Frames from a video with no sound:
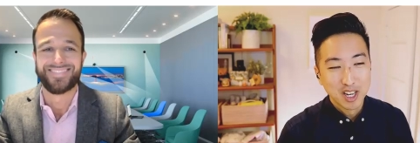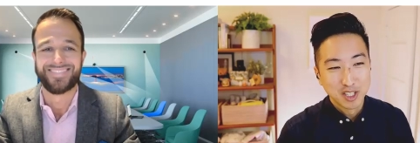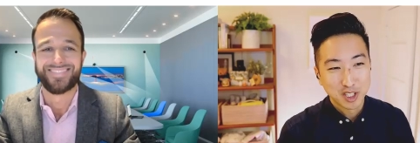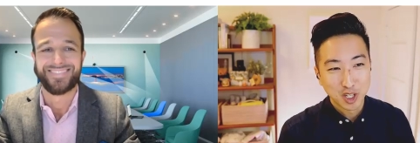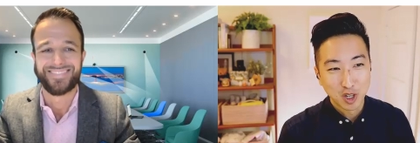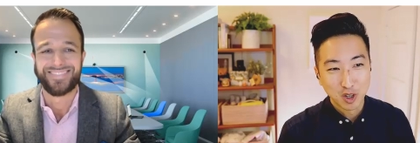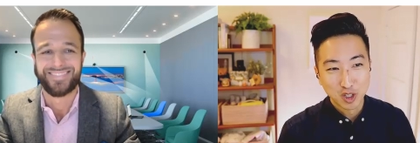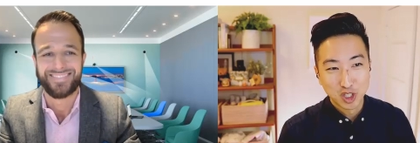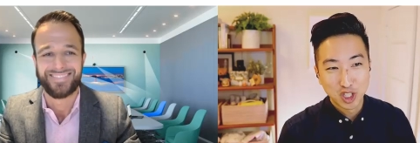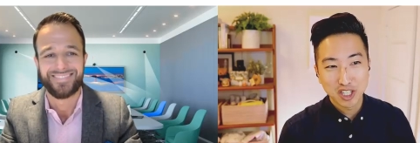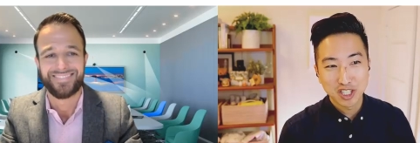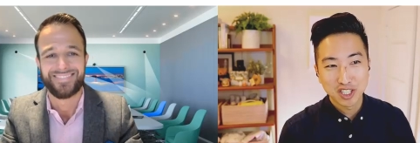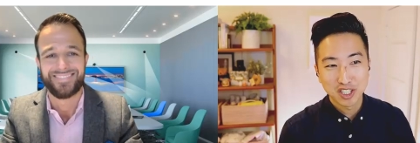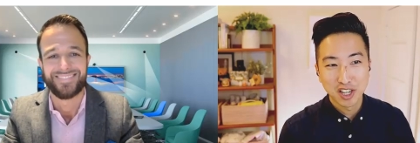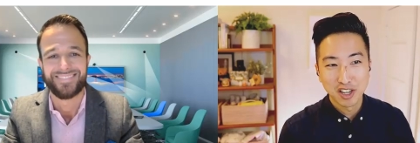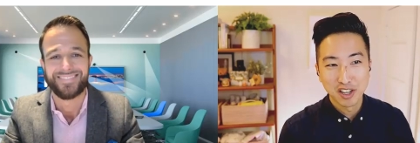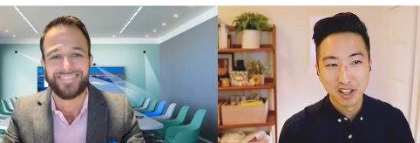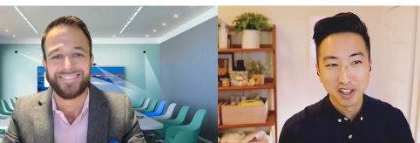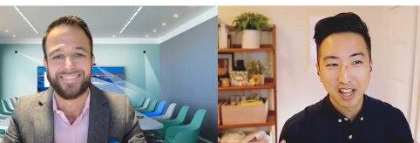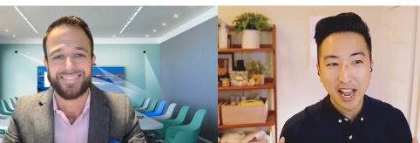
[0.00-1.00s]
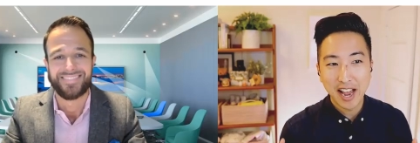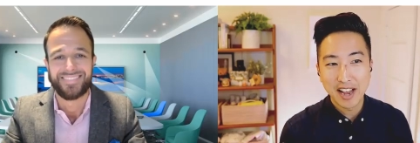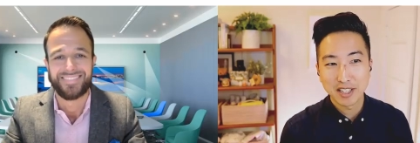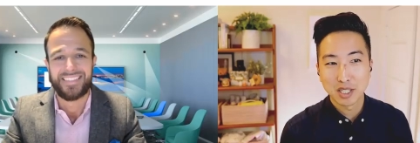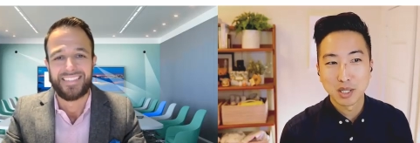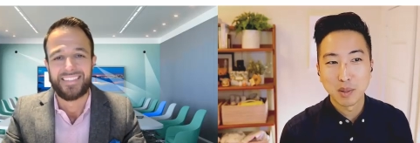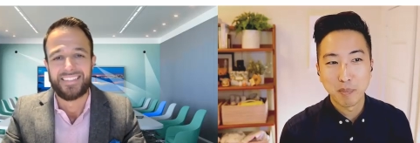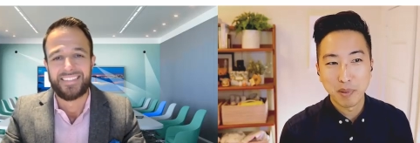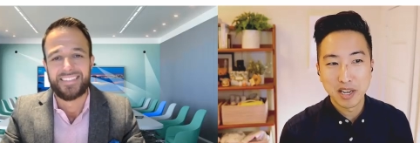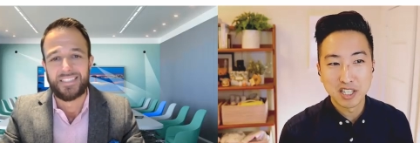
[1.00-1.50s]
Speaker 1: So, just the
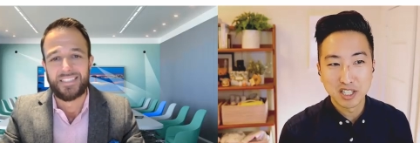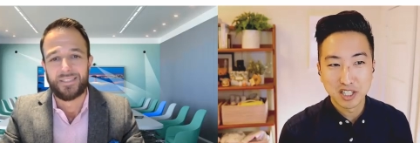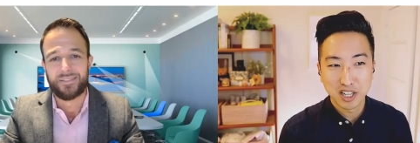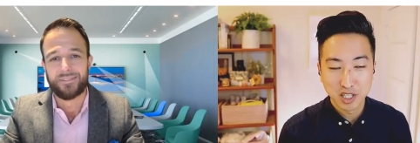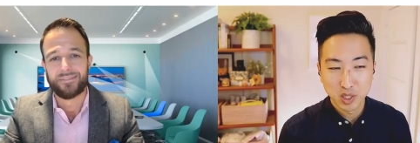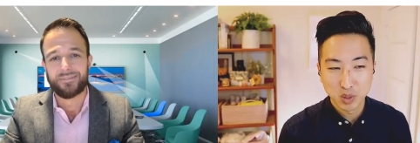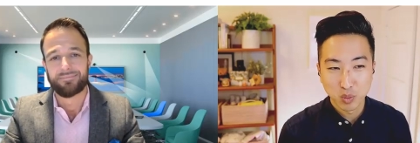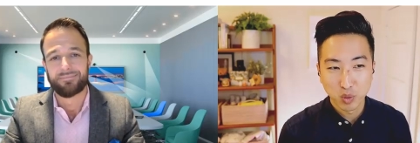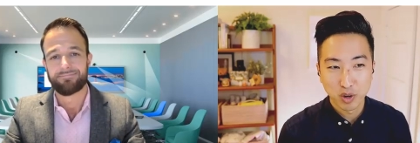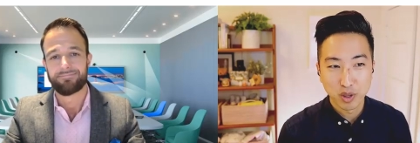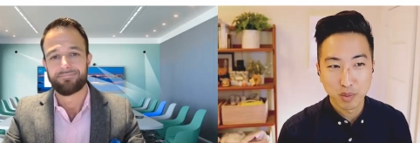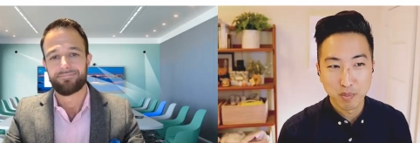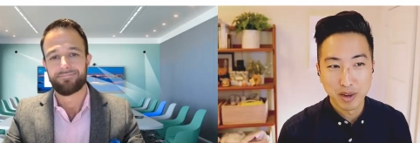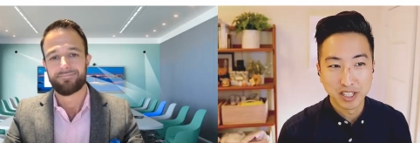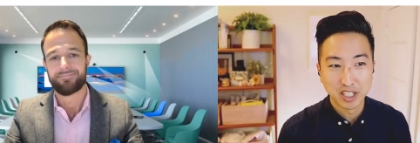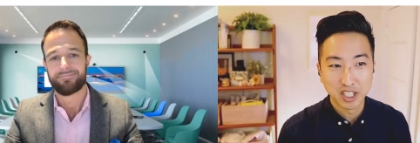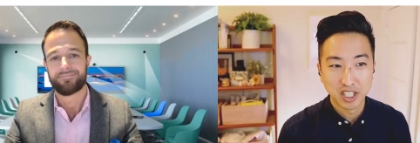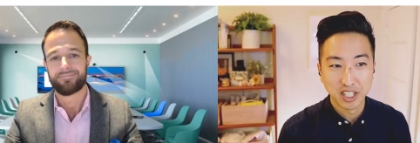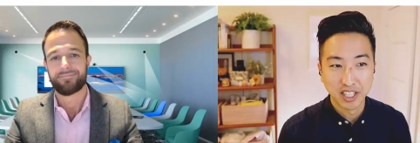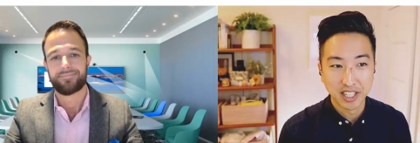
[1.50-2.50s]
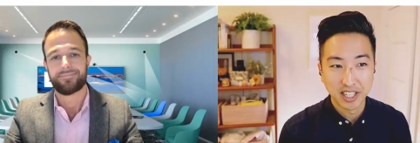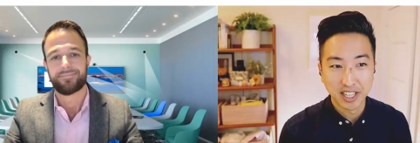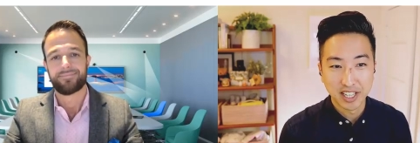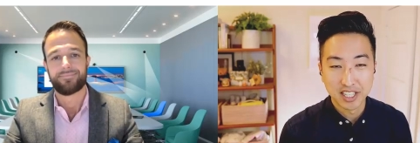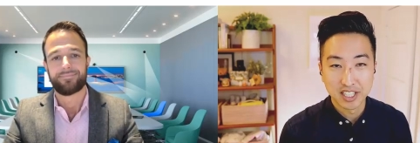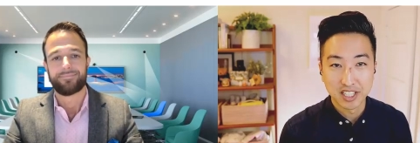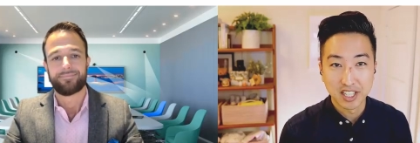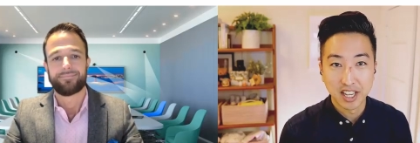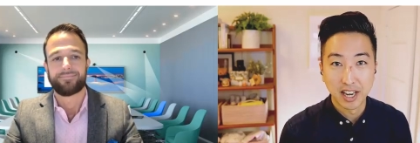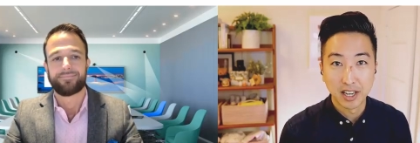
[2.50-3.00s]
last piece that's worth mentioning
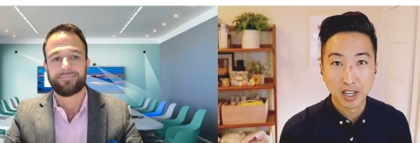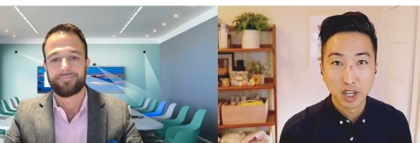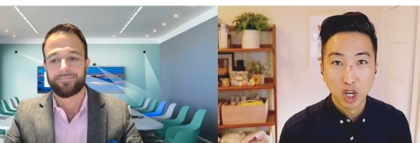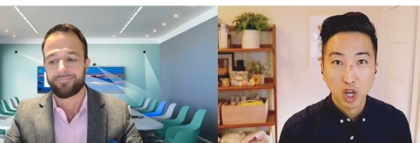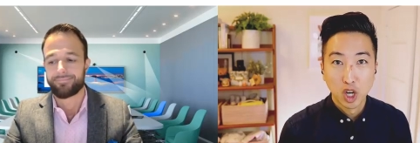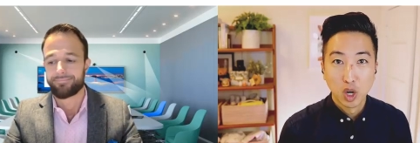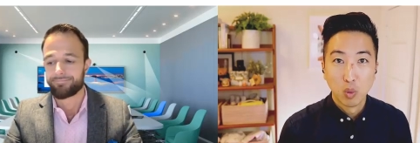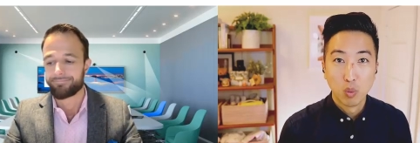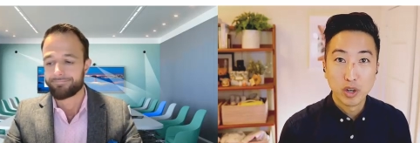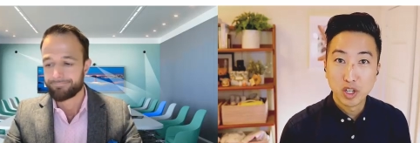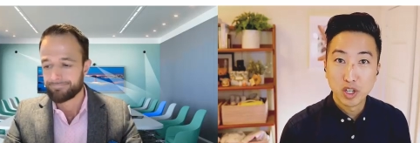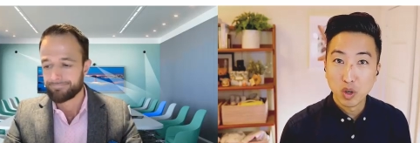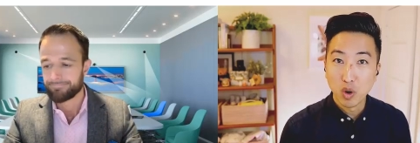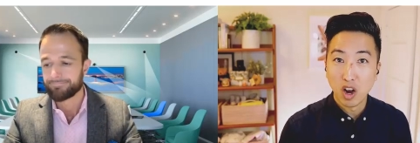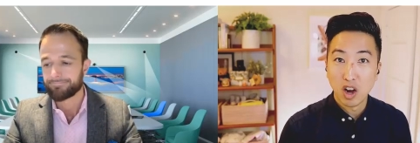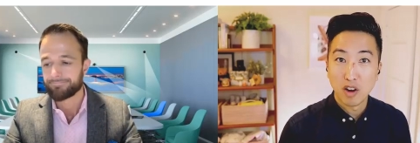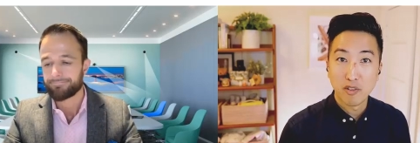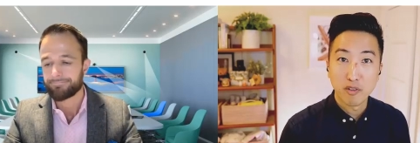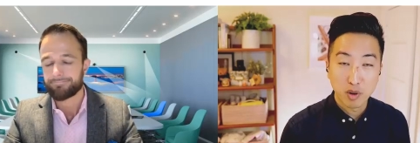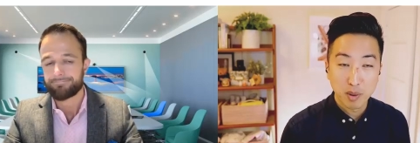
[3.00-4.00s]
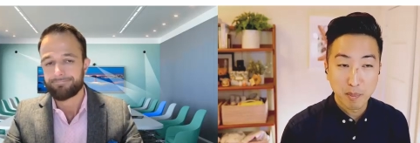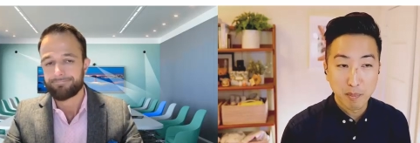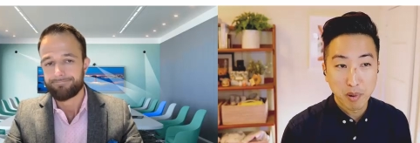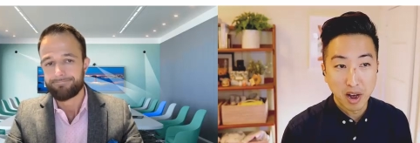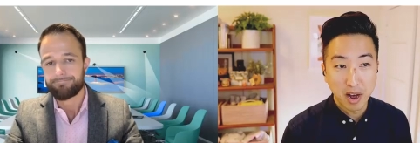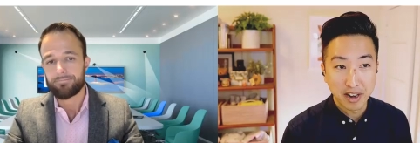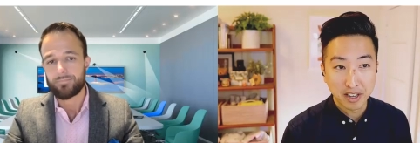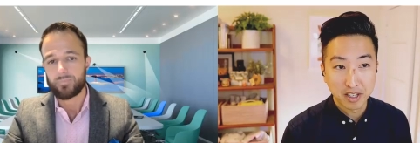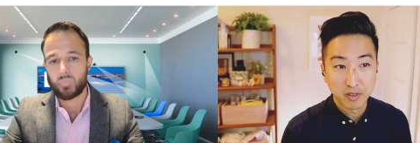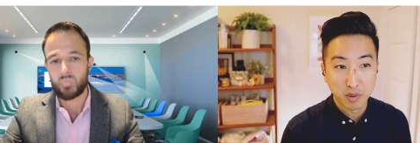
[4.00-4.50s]
is that we do offer a
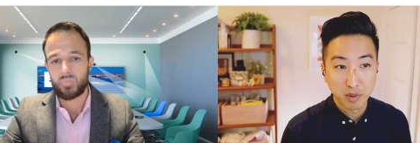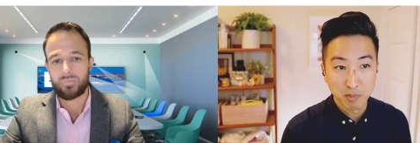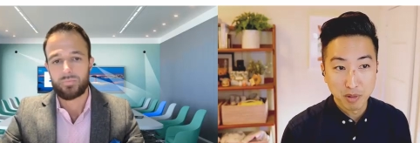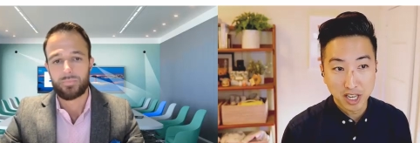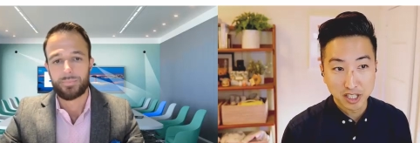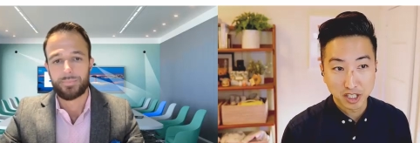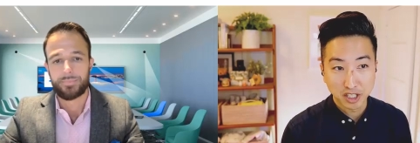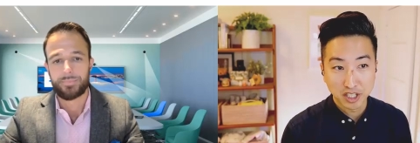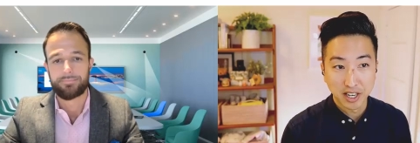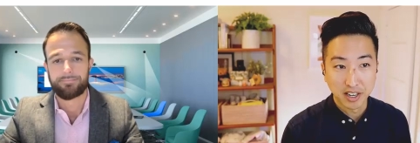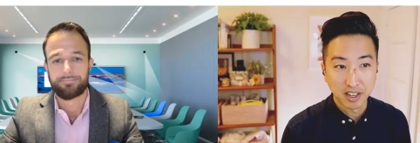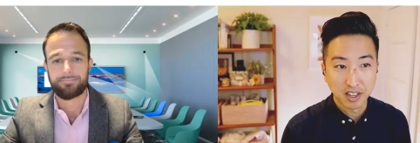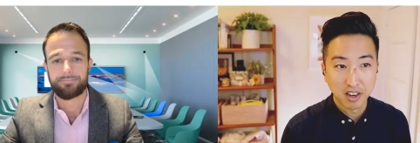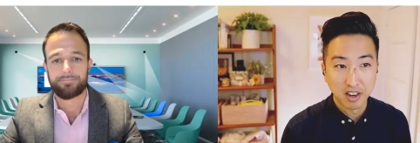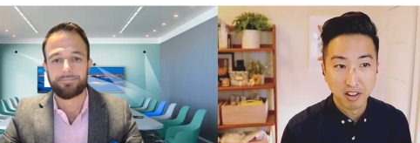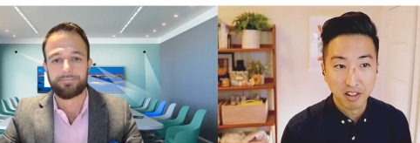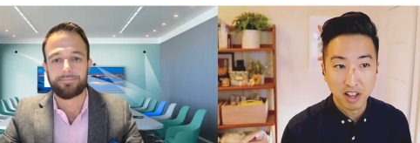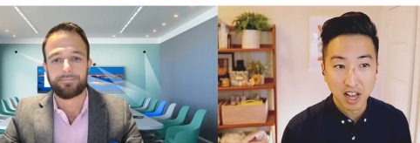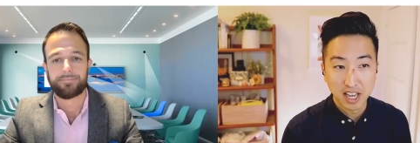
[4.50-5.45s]
product from Logitech called